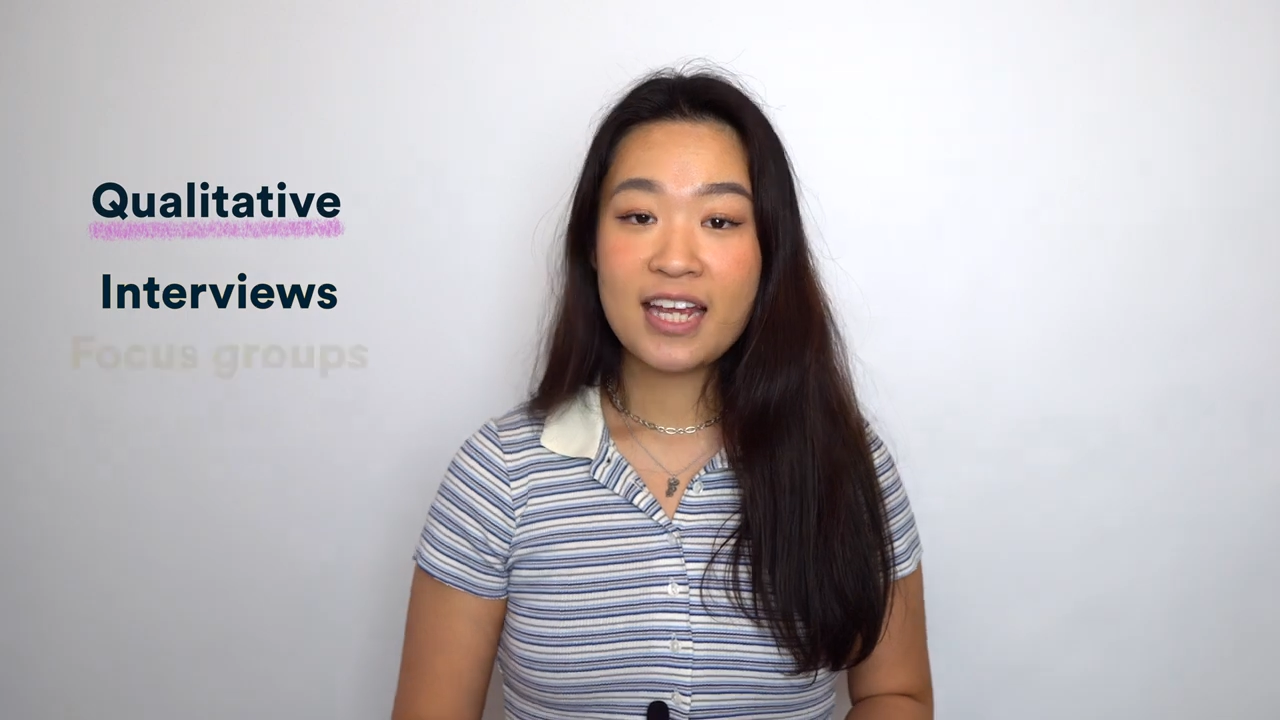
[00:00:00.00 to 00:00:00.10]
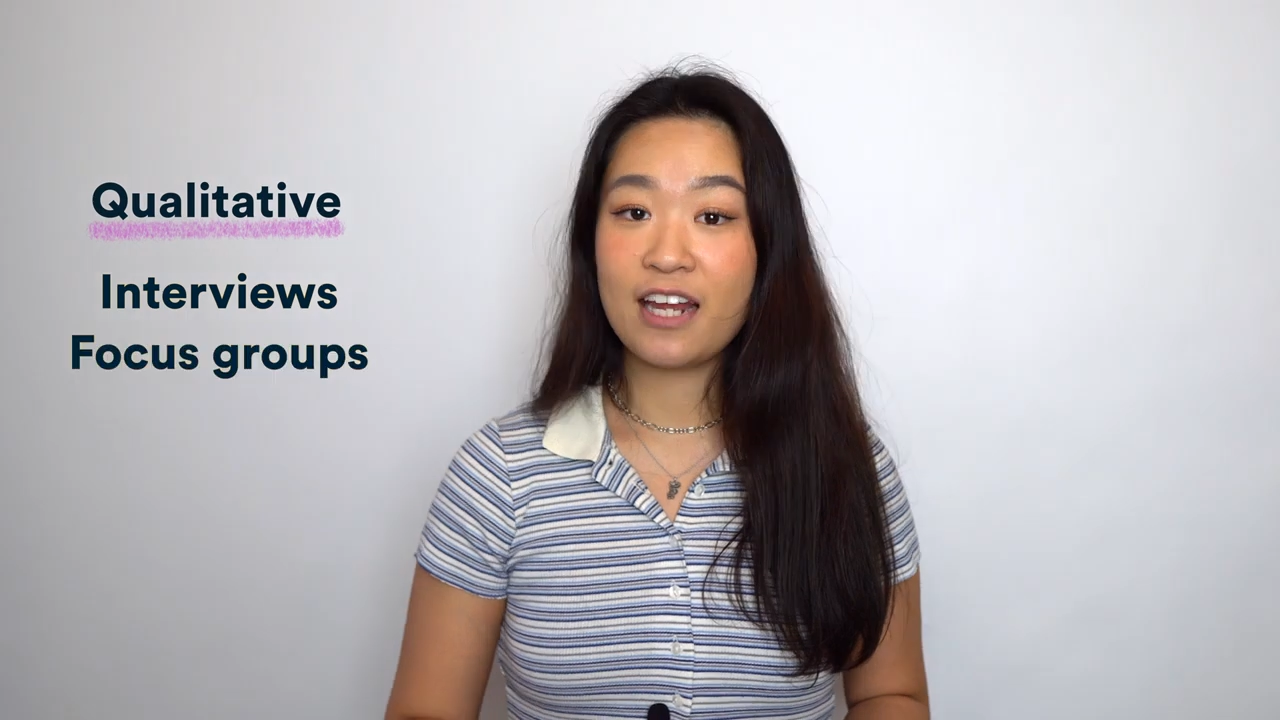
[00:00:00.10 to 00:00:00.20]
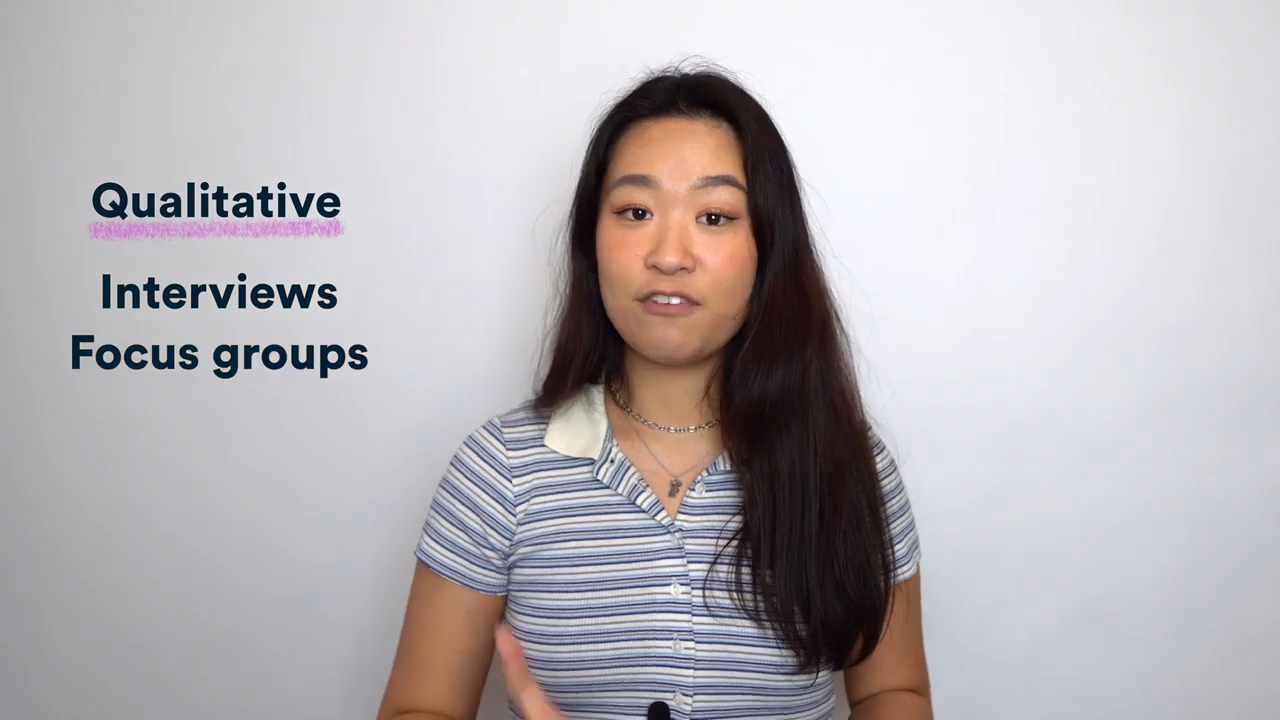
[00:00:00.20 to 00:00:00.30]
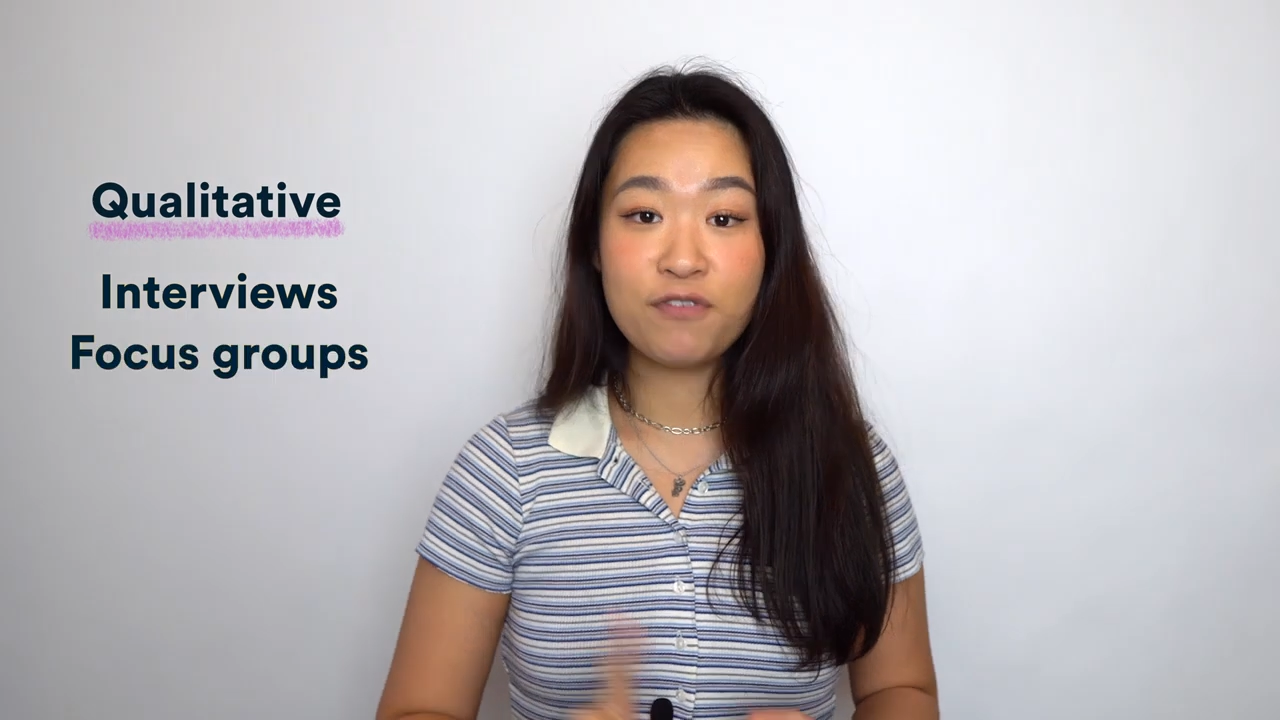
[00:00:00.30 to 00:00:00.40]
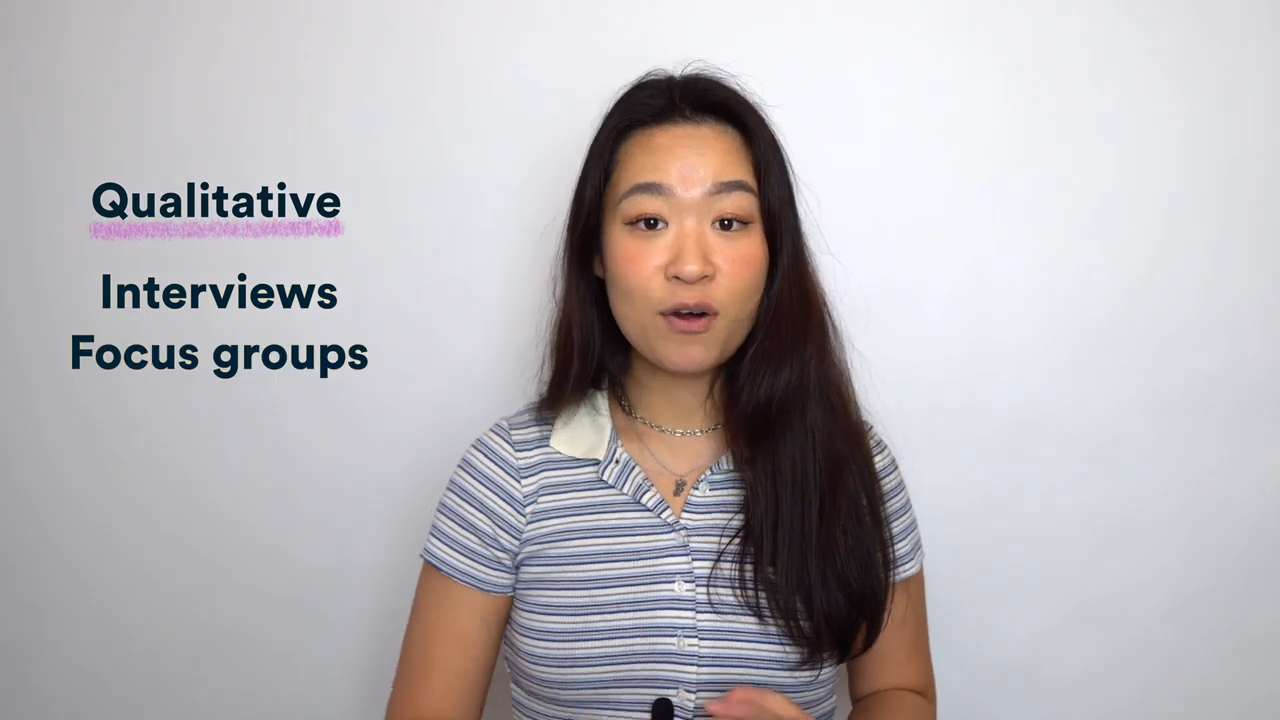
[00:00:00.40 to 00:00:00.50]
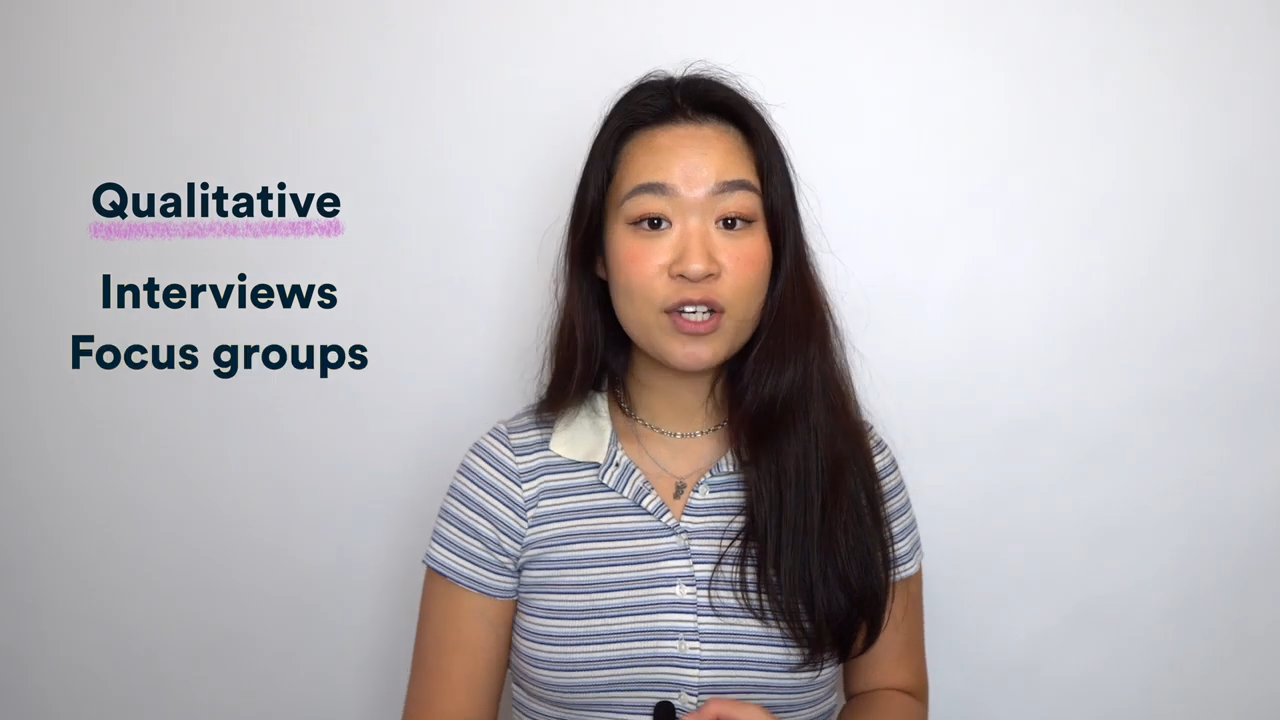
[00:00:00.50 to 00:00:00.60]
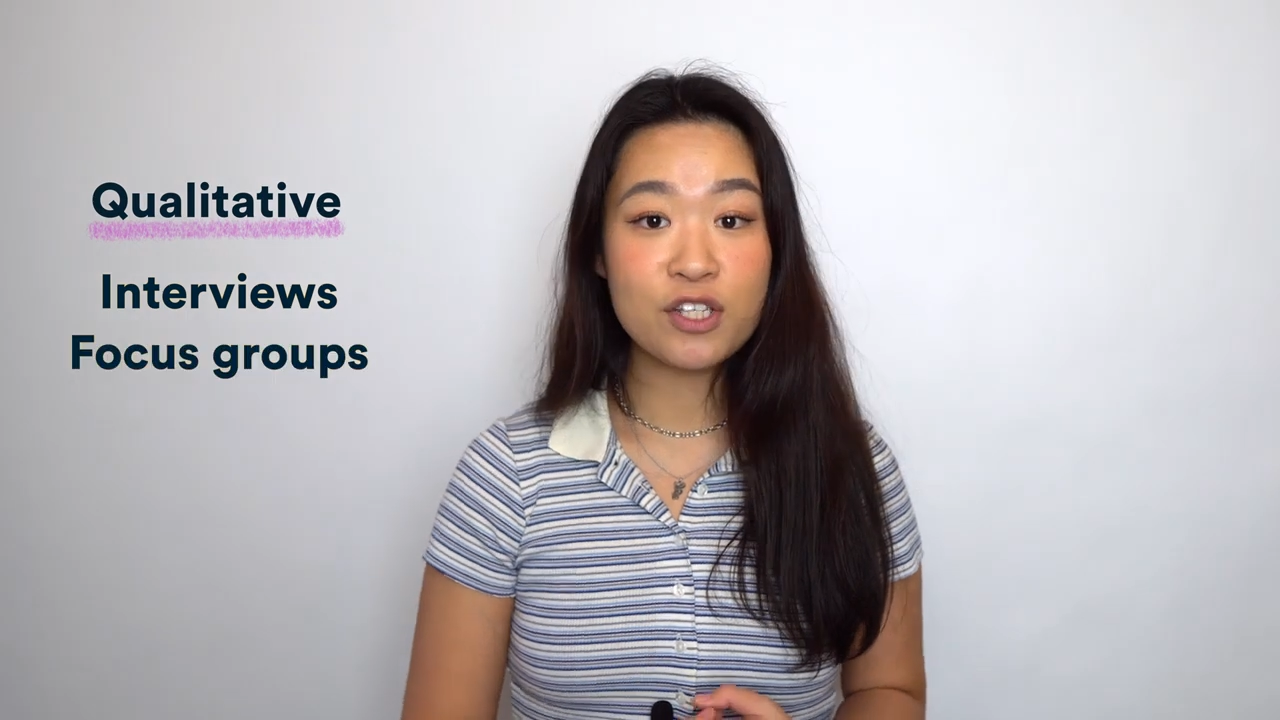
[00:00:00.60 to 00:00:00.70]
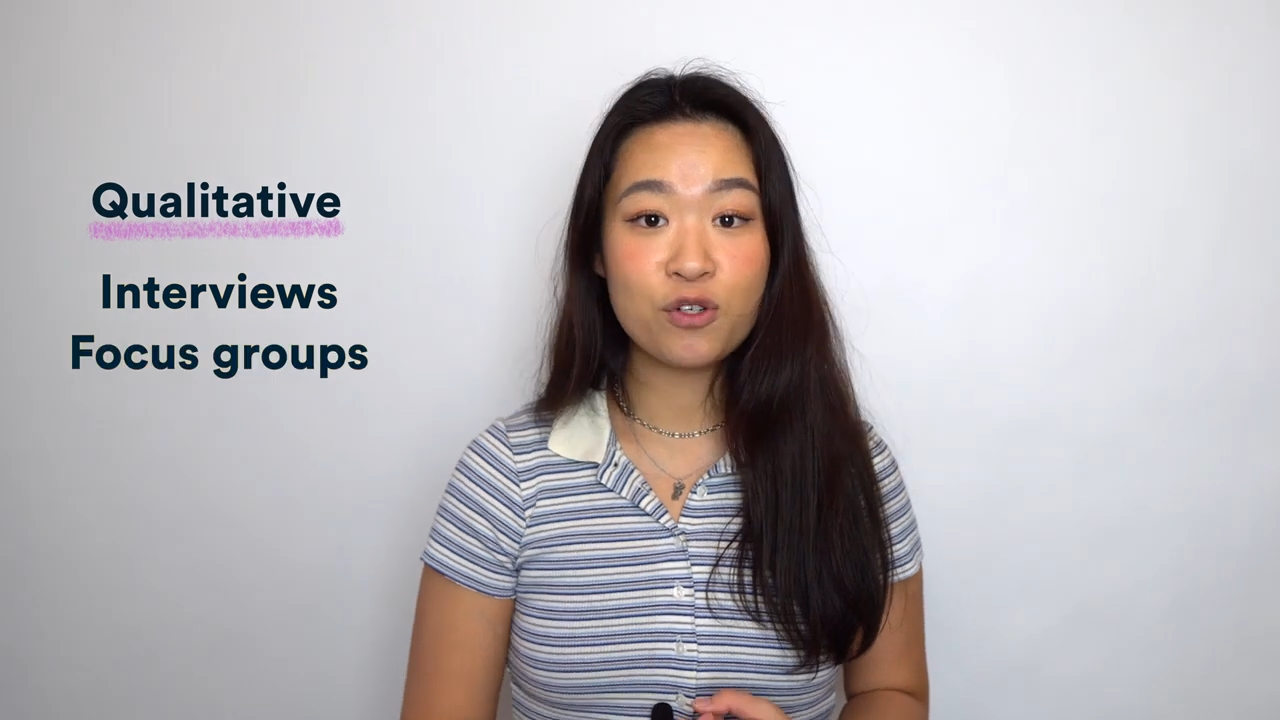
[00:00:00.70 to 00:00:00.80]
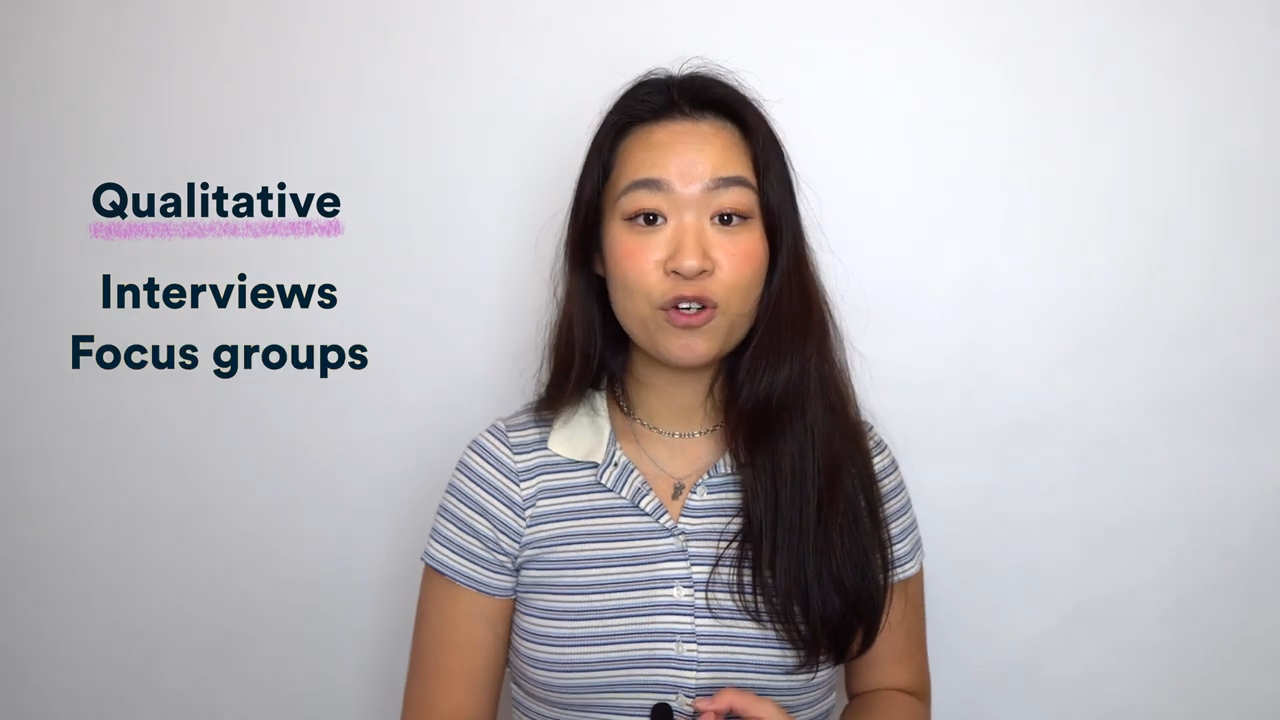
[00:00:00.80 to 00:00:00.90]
get a focus